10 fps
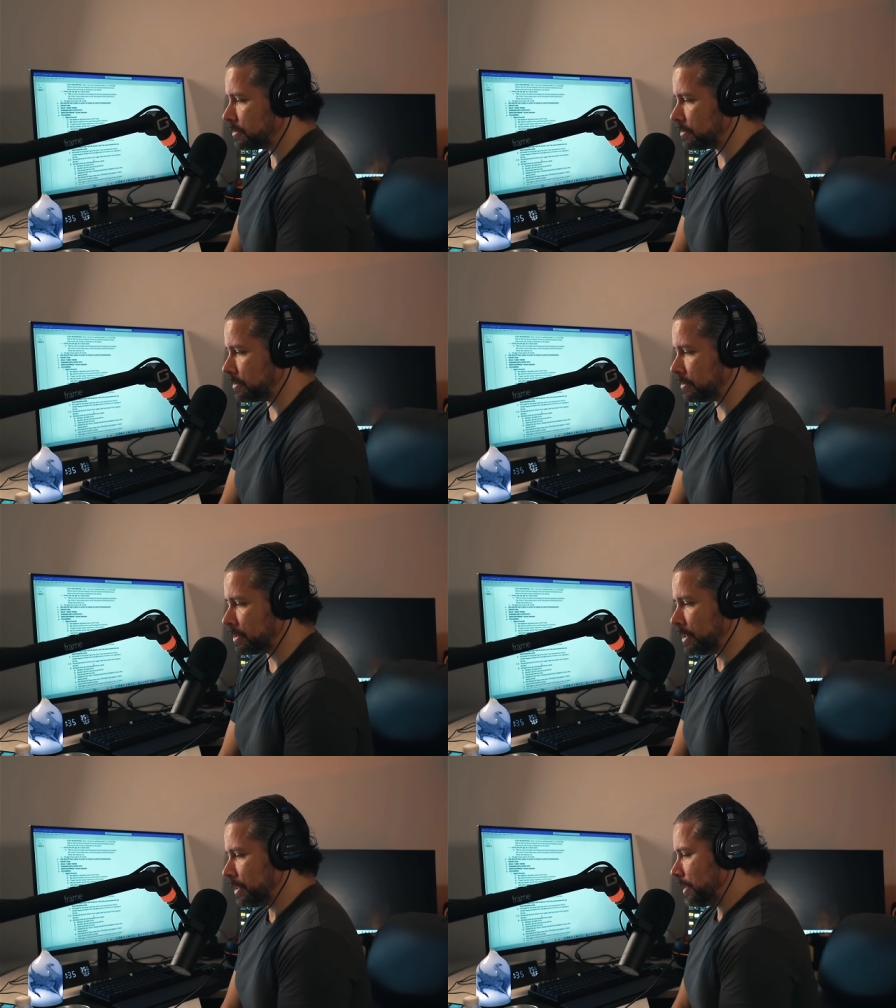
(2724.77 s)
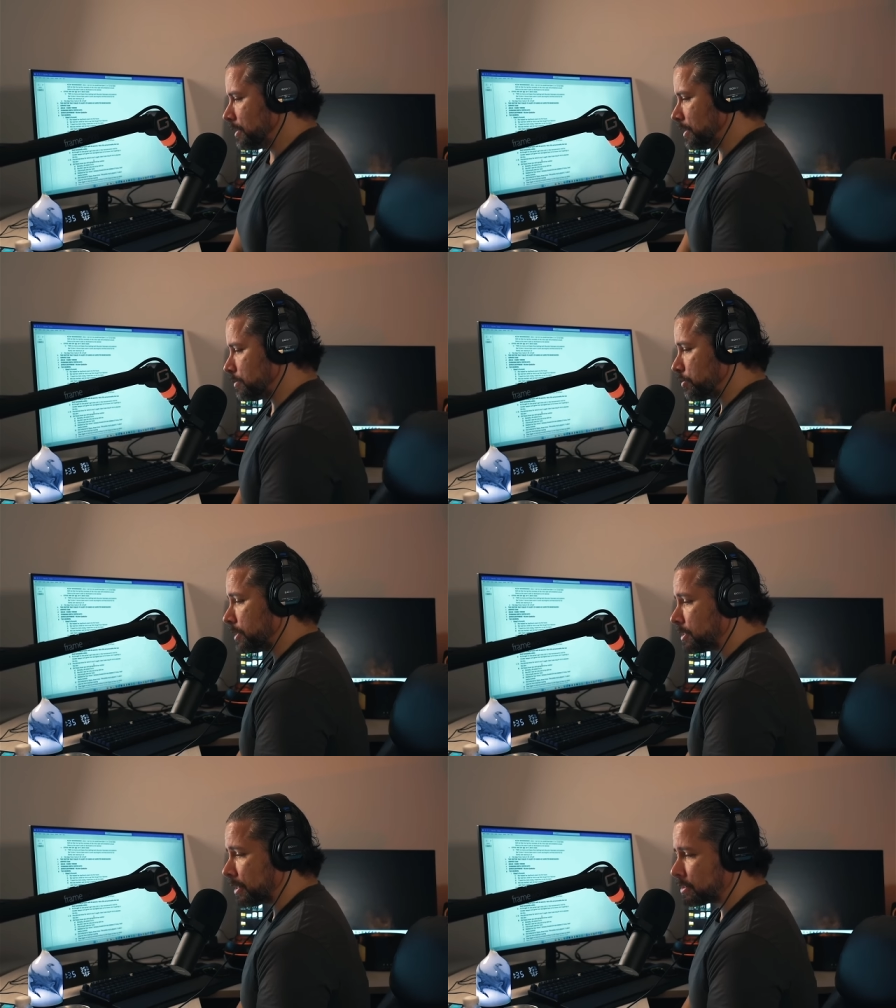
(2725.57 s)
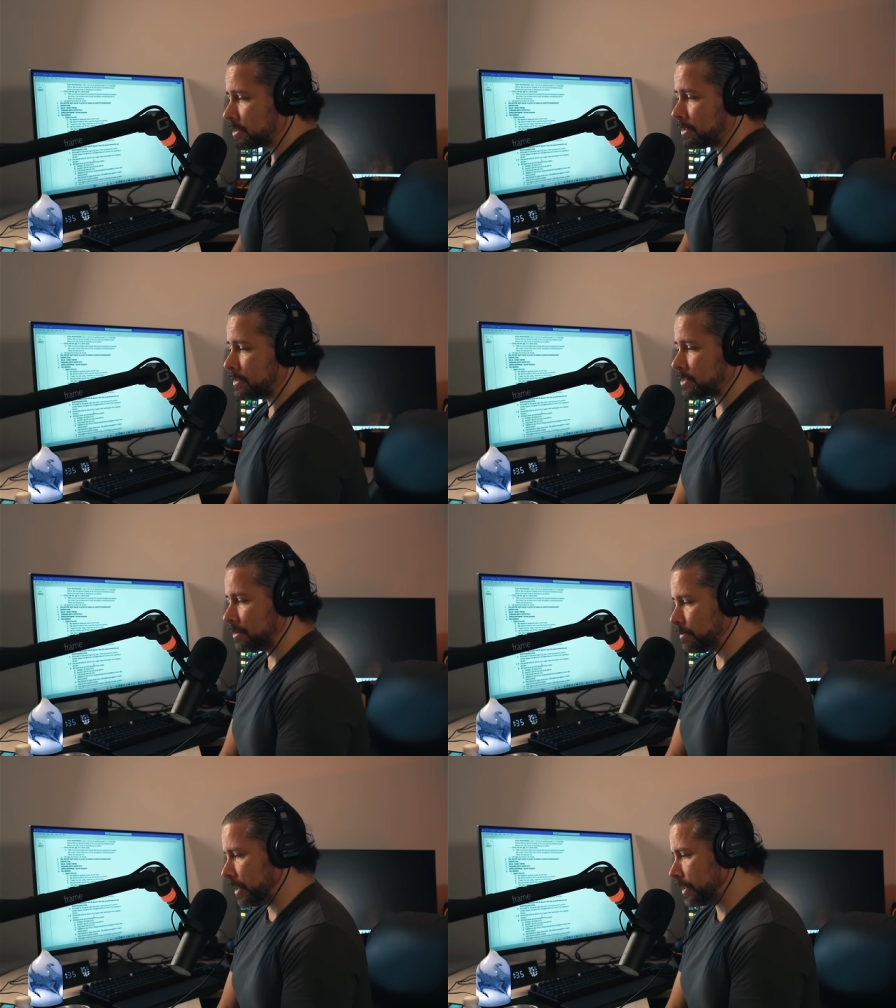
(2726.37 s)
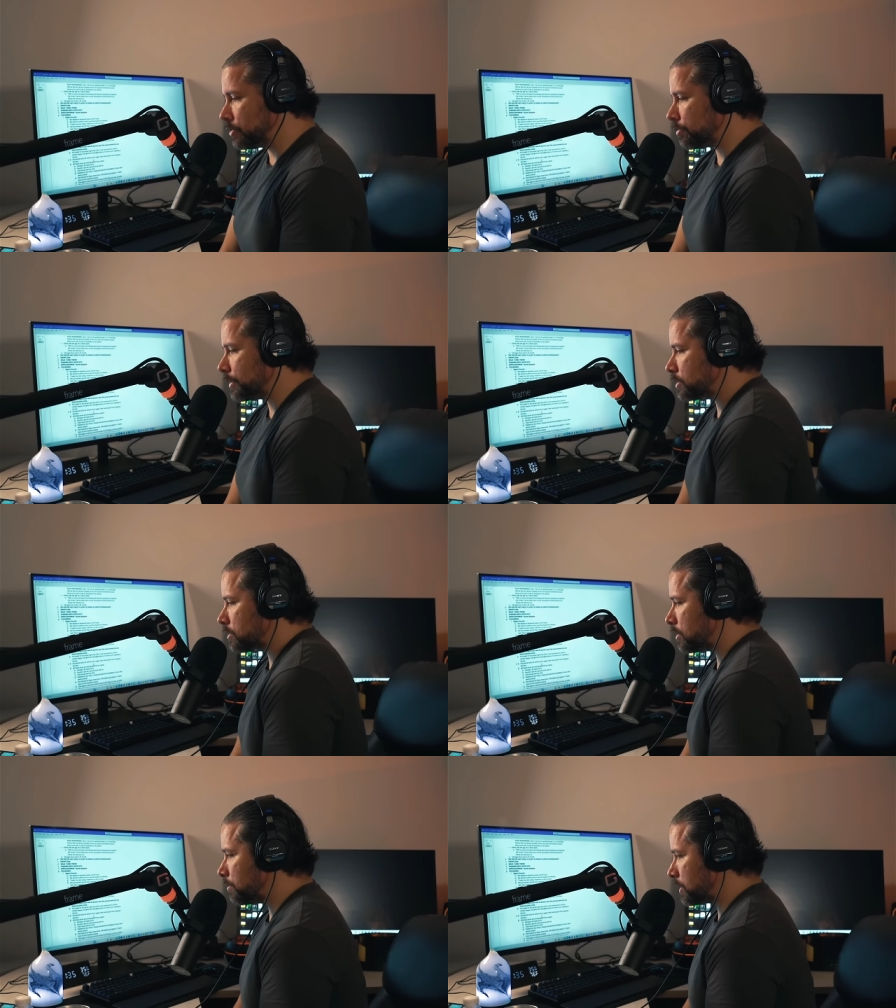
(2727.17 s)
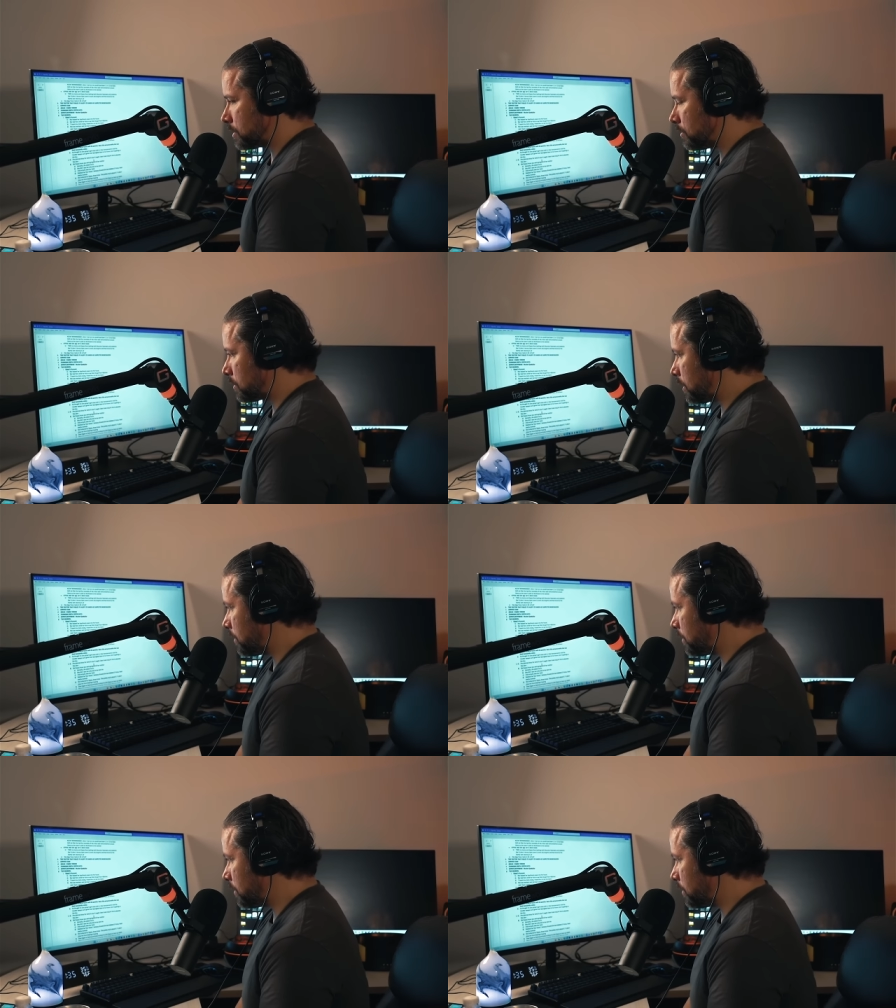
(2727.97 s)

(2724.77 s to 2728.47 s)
you're this princess, and someday your Prince Charming is going to come